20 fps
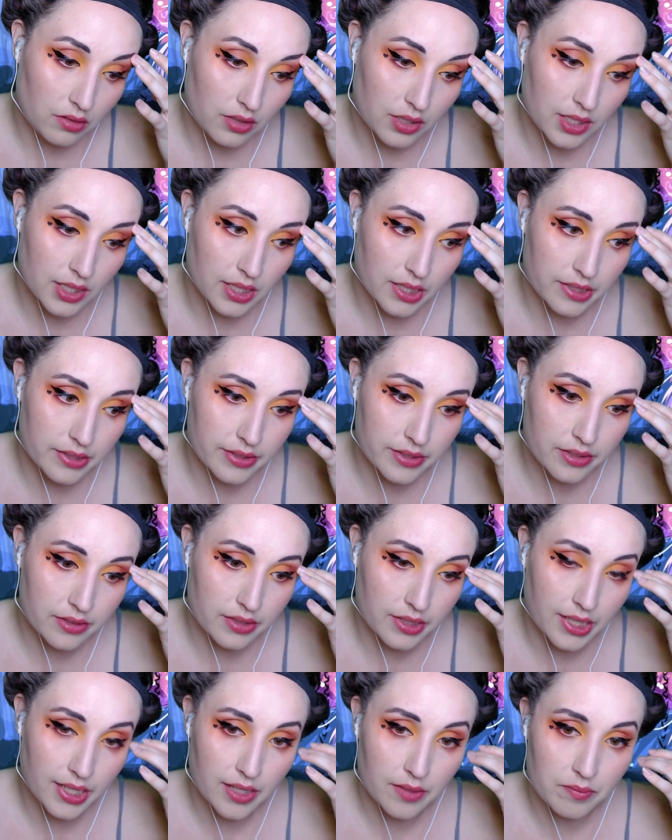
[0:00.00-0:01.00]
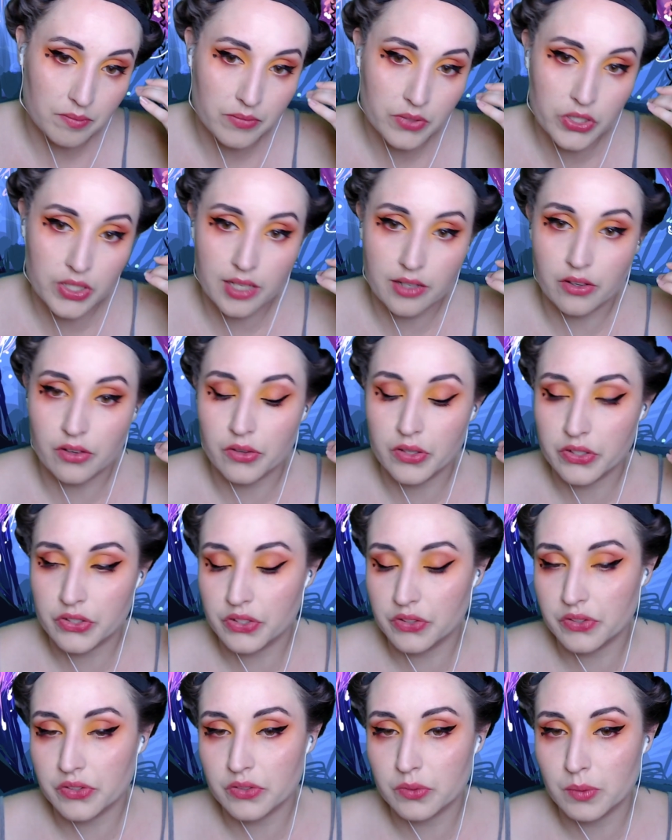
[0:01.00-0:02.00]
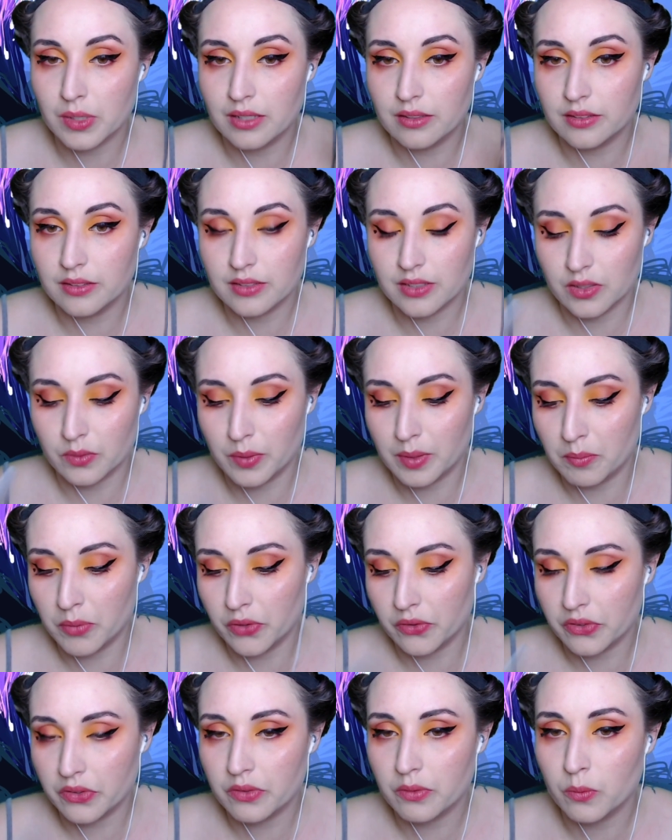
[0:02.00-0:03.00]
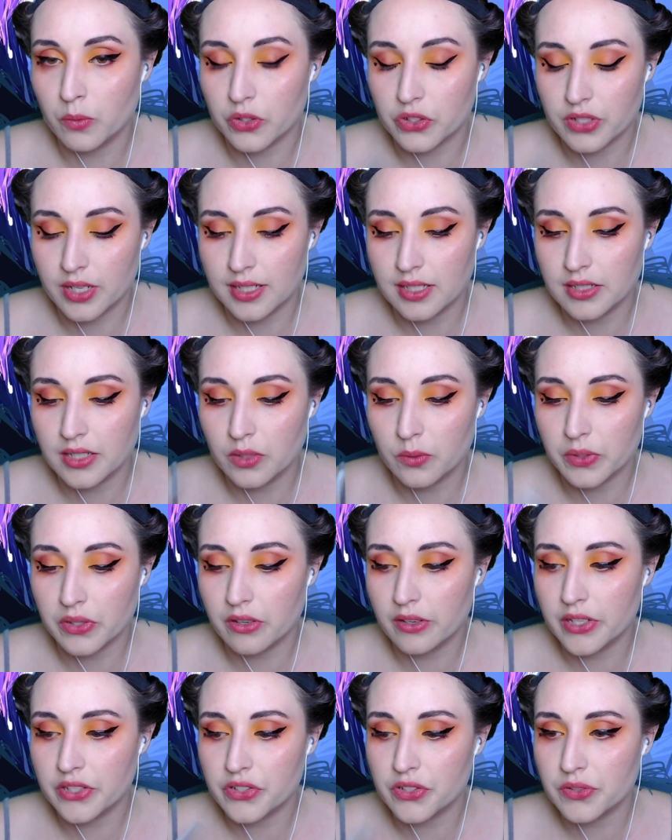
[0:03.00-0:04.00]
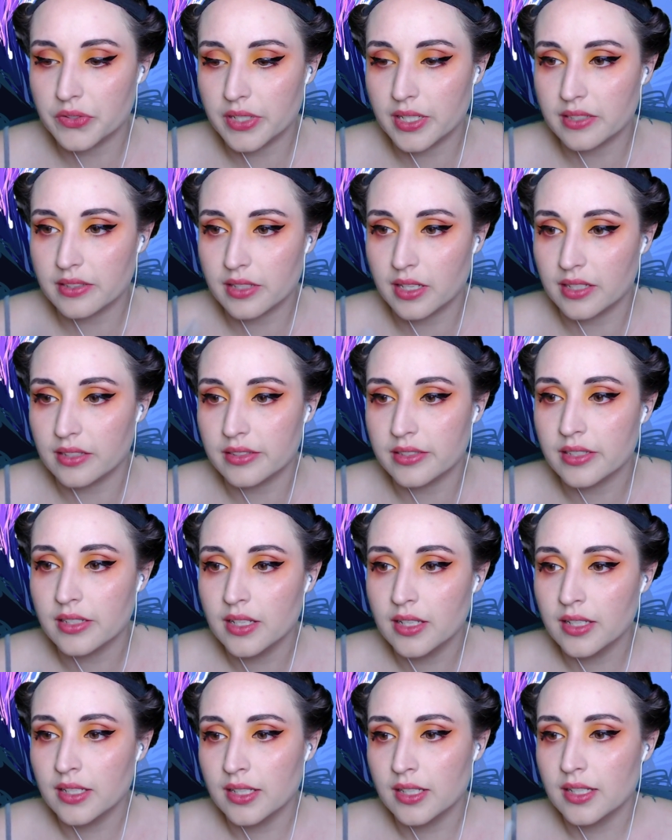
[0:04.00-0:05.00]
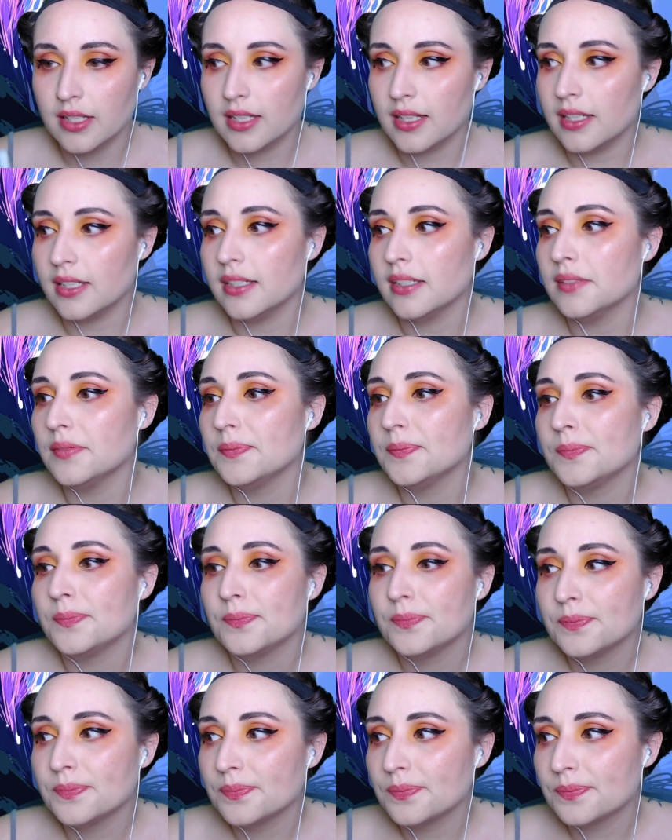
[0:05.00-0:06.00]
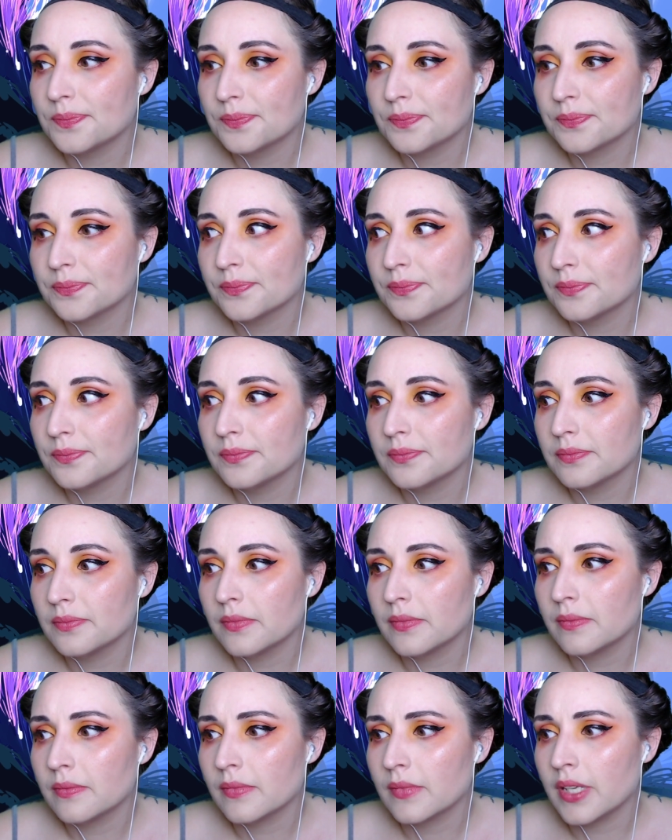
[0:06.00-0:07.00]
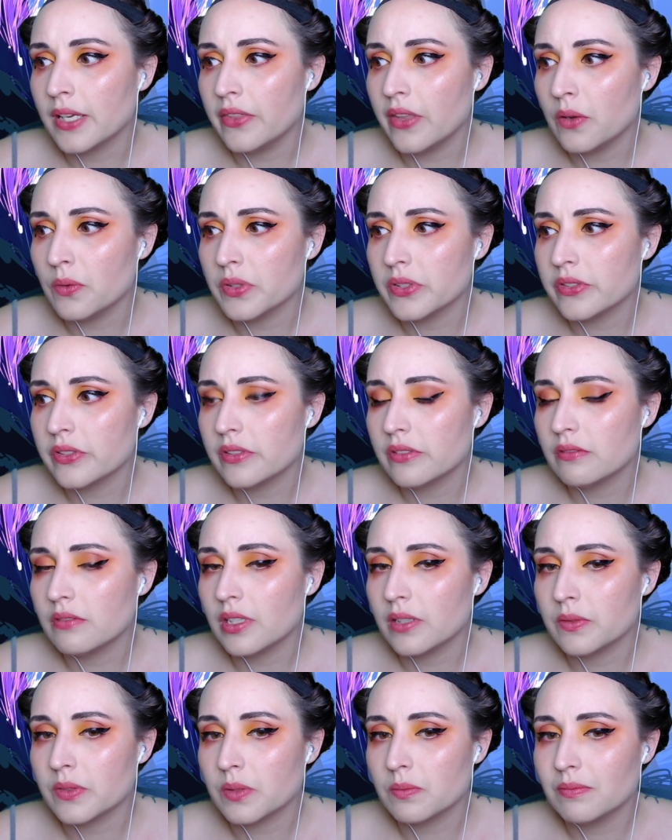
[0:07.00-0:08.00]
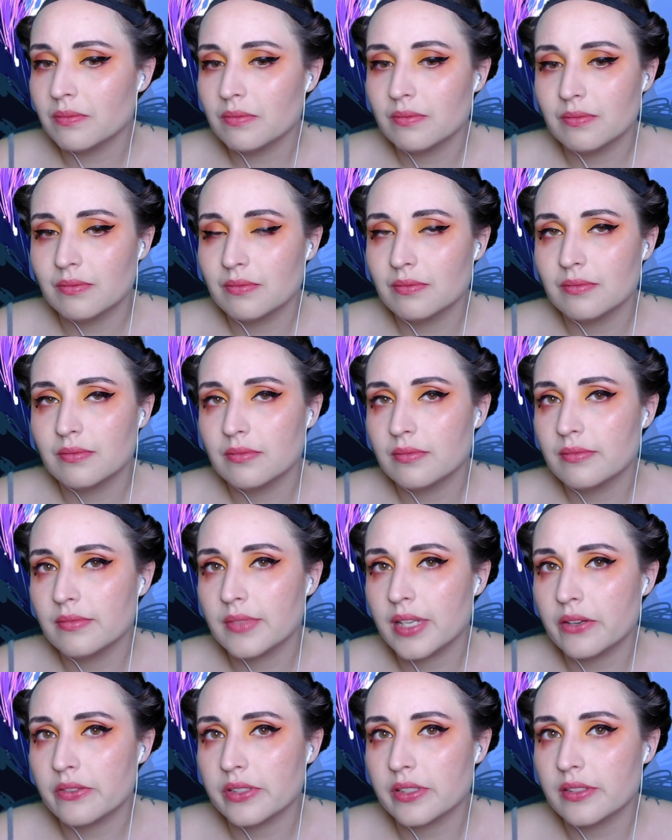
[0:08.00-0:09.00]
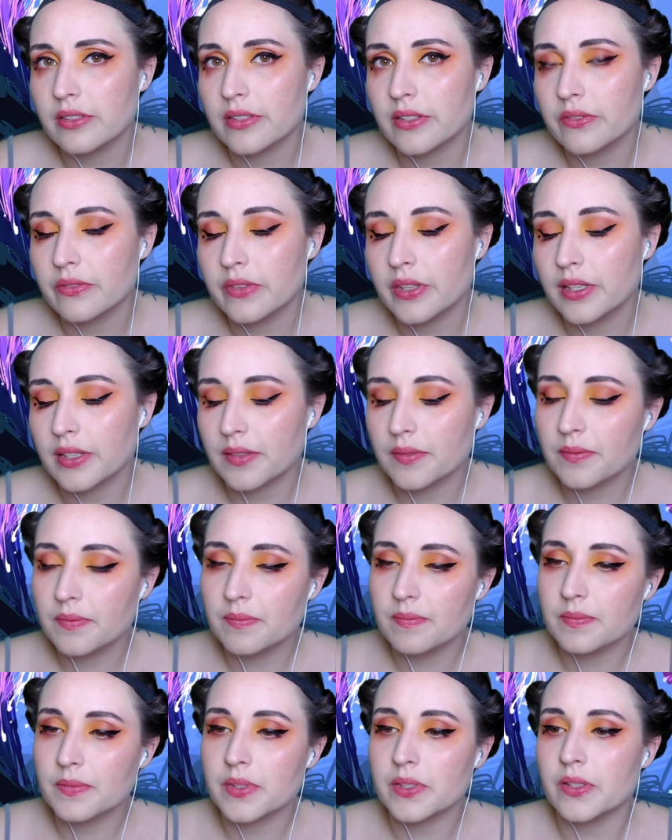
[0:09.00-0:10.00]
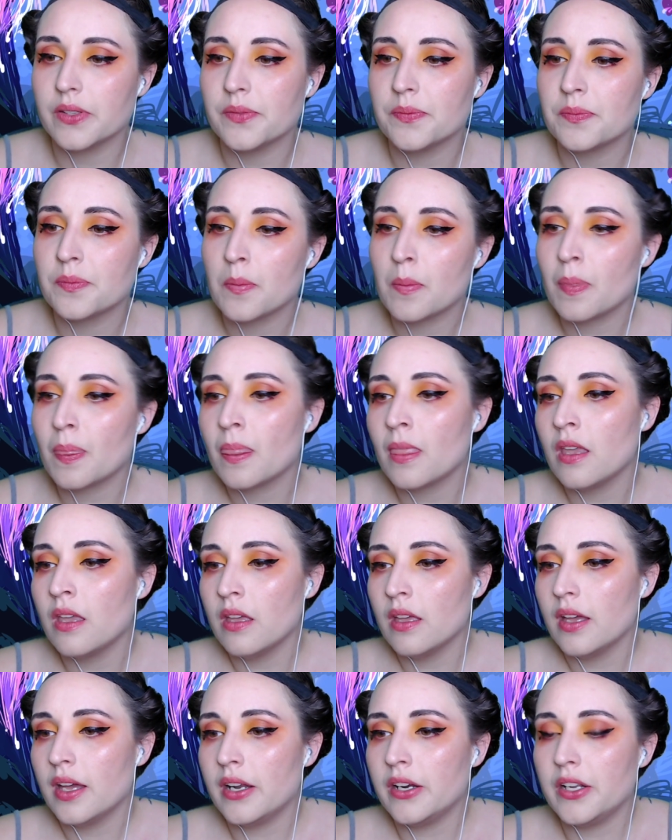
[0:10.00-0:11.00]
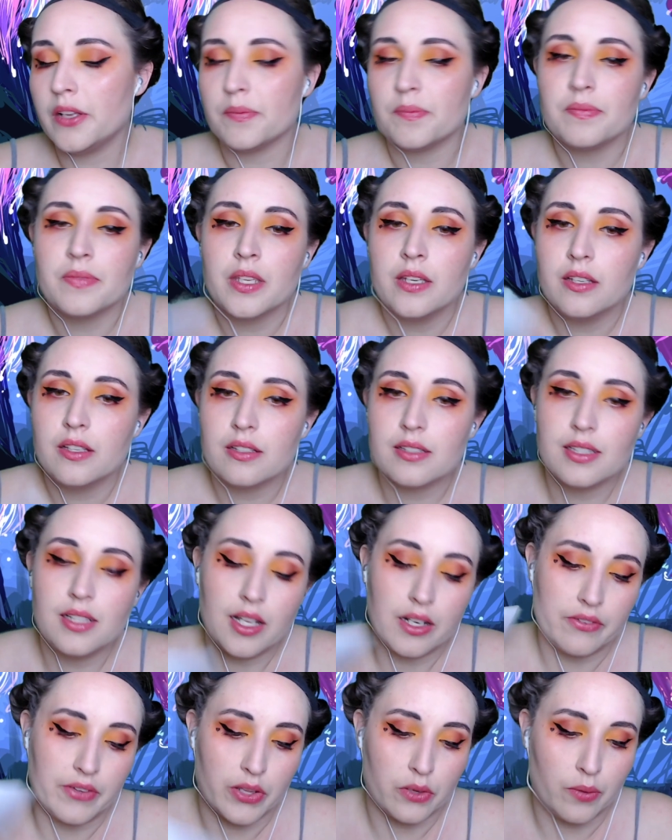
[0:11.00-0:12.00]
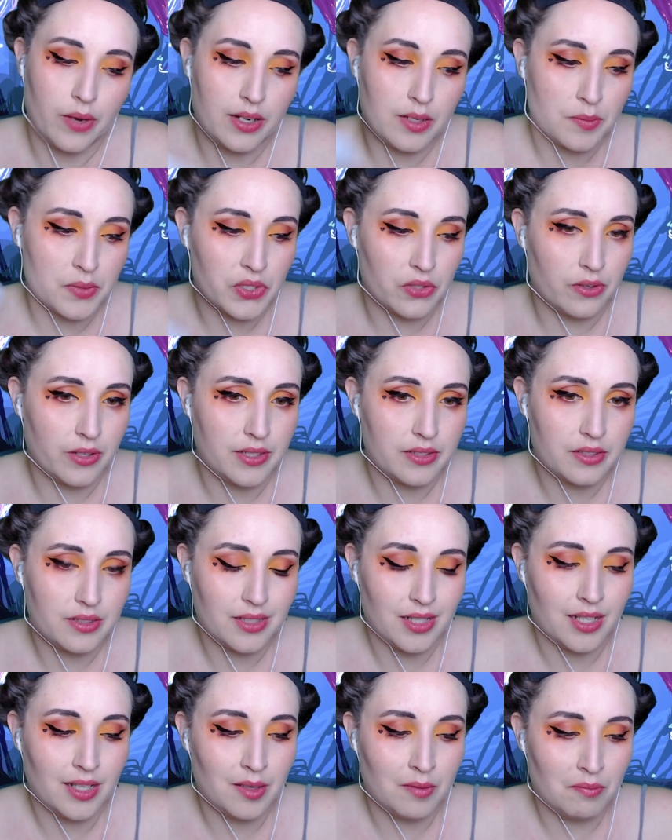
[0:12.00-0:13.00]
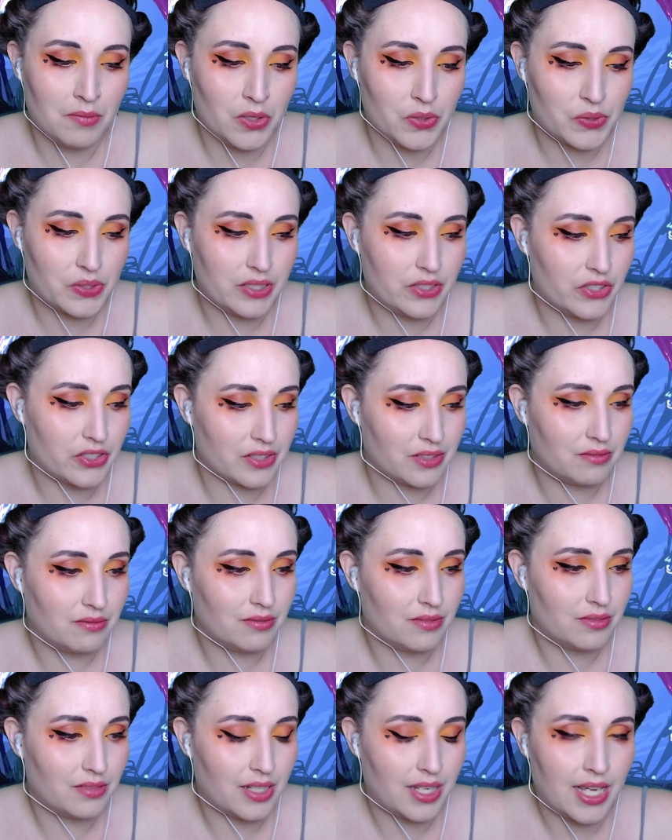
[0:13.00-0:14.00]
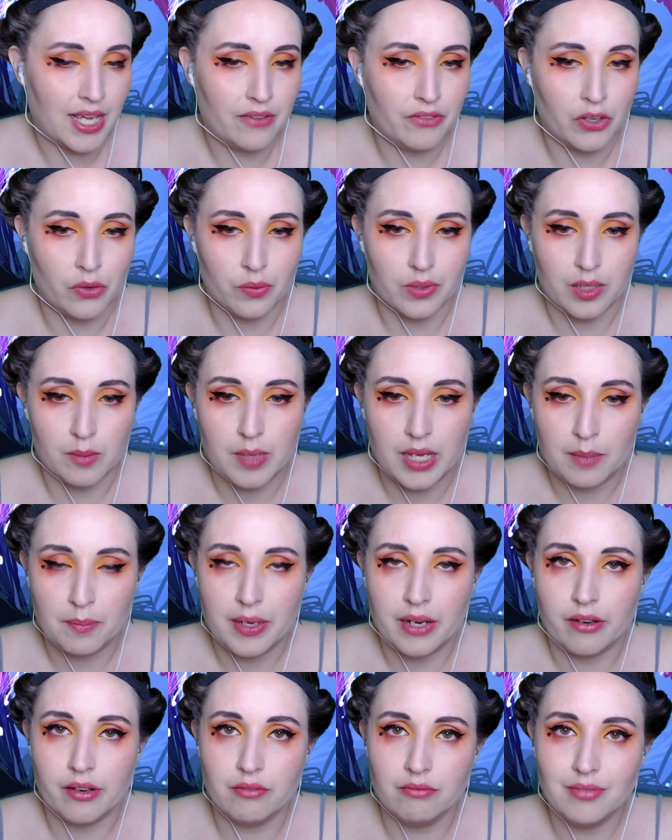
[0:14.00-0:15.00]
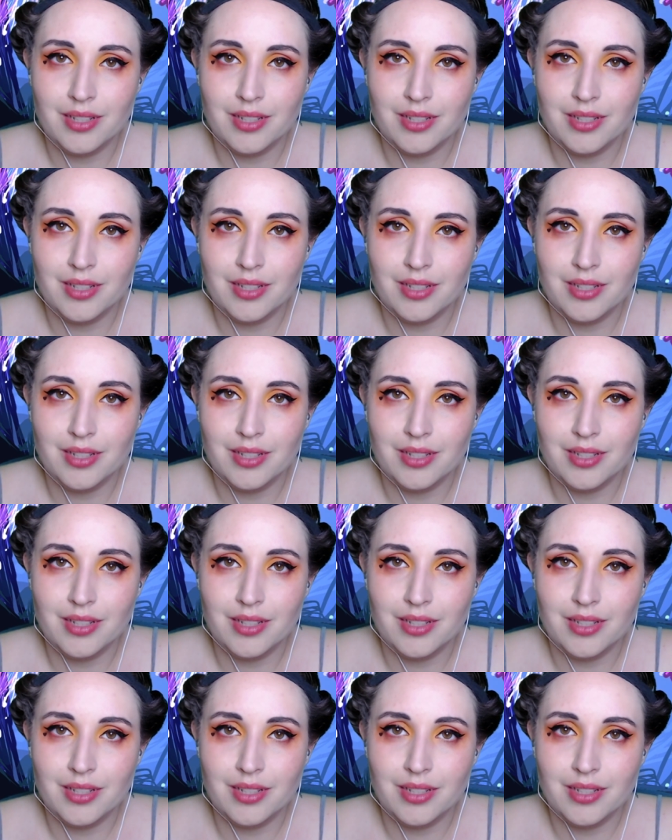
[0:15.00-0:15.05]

As yeah, she had her own issues as well, and so we both were trying to deal with our issues as kids. And that was its own thing. So I don't know. There's a lot of other random stories. Mostly just having a really bad parent.